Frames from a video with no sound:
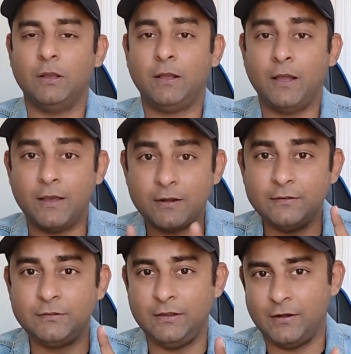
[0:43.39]
the
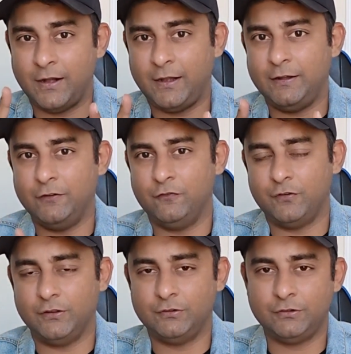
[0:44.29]
currency rate
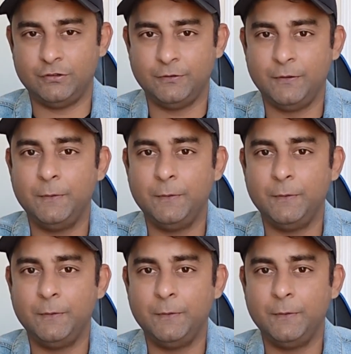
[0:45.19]
difference,